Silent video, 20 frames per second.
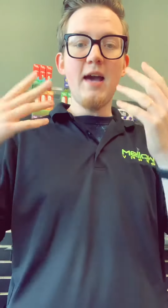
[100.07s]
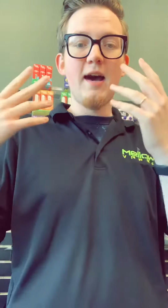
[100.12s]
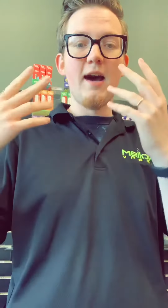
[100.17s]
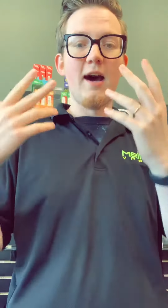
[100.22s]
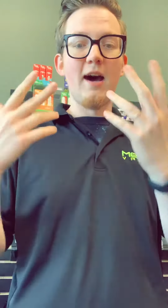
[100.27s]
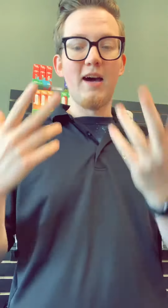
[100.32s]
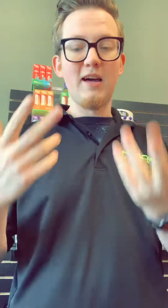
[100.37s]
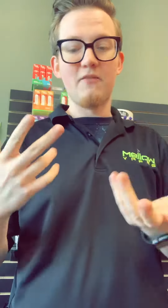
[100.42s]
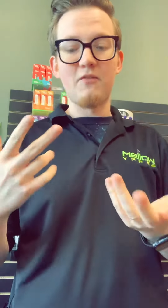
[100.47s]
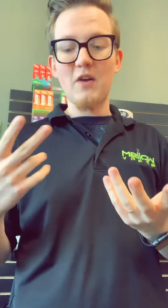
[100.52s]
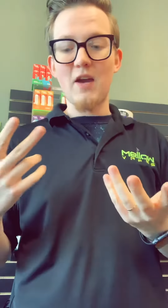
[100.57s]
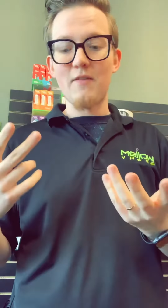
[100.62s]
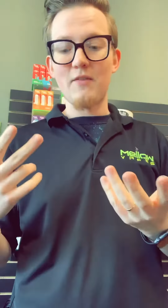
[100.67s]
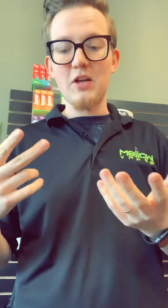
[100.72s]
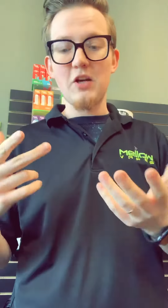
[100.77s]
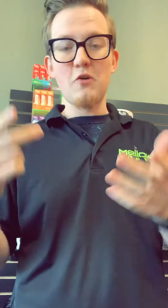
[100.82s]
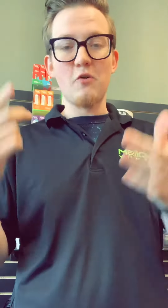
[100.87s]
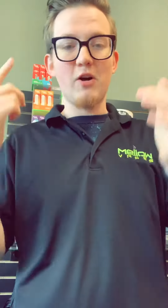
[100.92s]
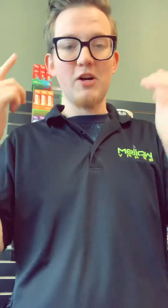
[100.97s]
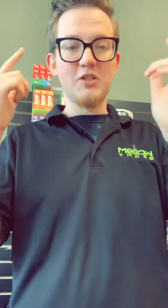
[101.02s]
Uh, if you have
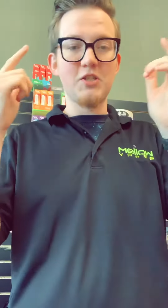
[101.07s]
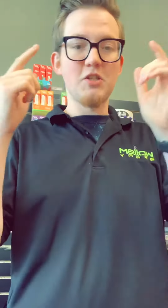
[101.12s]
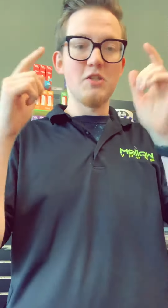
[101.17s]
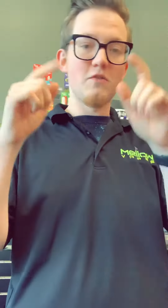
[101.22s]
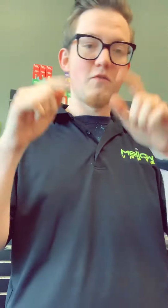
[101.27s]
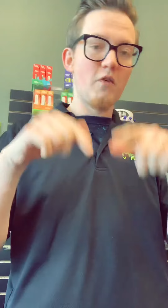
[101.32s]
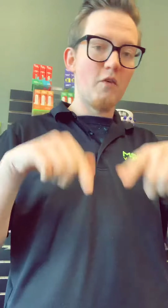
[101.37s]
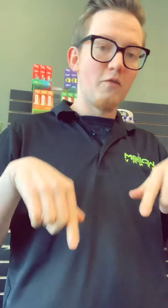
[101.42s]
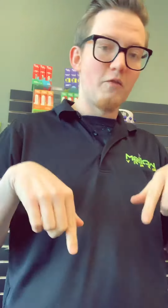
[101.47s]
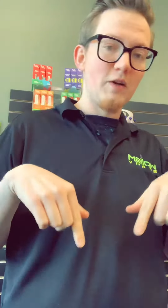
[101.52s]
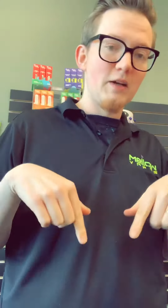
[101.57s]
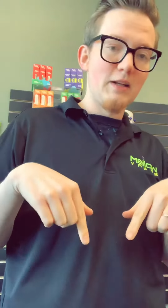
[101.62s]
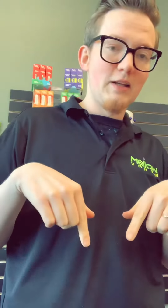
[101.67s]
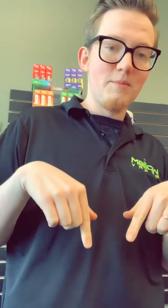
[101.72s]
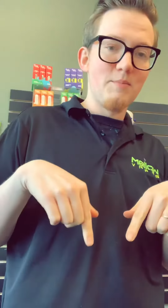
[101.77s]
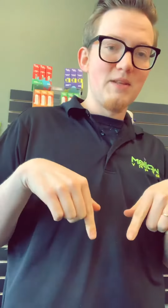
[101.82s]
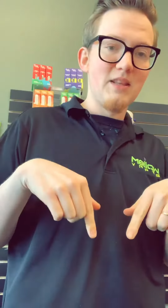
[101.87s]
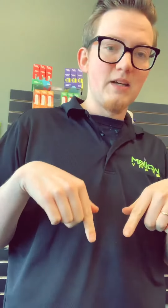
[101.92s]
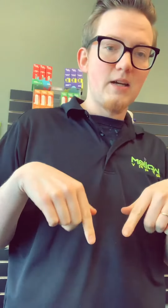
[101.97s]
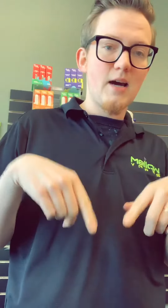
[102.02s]
any questions, feel free to
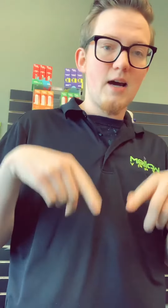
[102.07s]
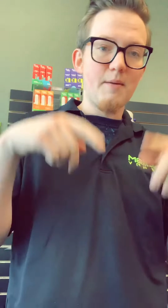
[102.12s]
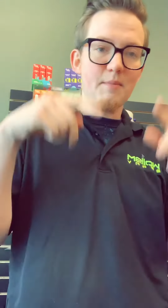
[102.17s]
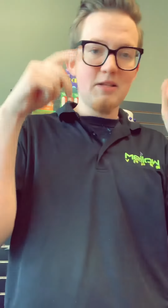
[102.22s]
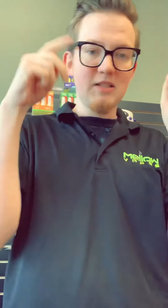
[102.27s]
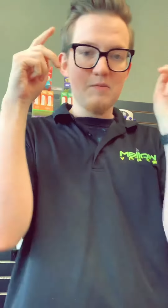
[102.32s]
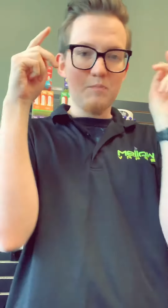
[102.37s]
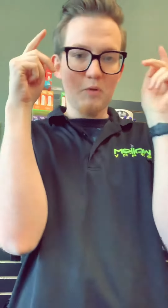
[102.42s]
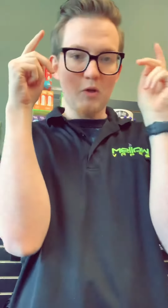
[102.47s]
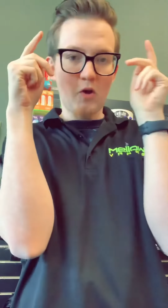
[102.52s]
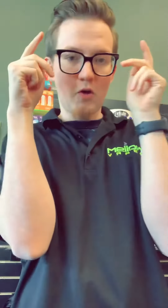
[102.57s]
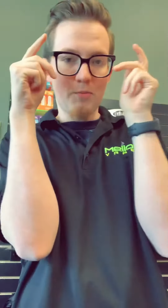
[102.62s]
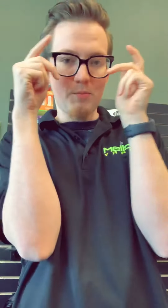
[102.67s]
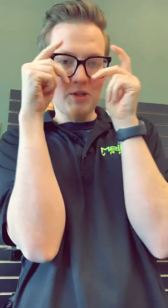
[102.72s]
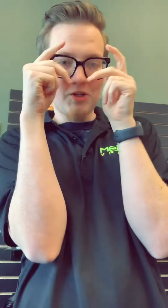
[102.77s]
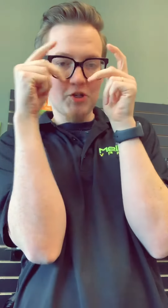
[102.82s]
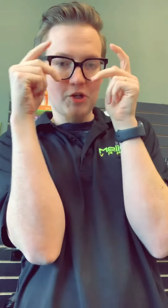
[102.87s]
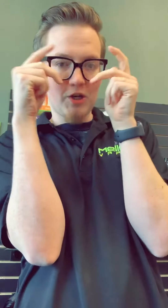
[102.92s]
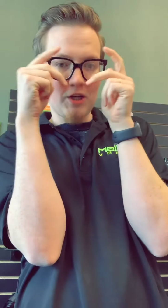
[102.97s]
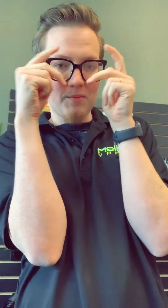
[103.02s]
leave them in the comments below and
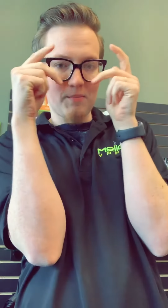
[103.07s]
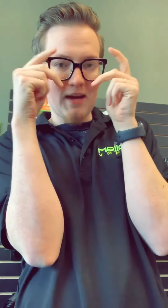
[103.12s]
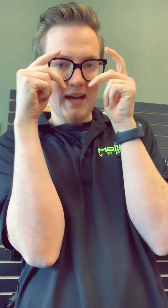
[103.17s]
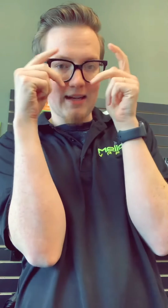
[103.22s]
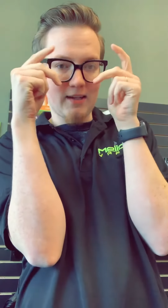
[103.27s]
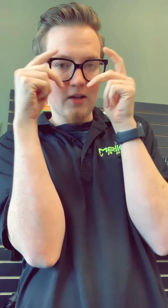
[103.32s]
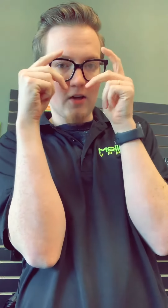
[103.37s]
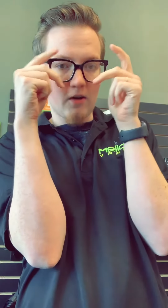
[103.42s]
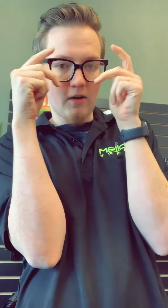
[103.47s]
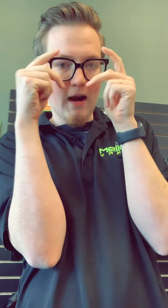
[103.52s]
be sure to get back to you.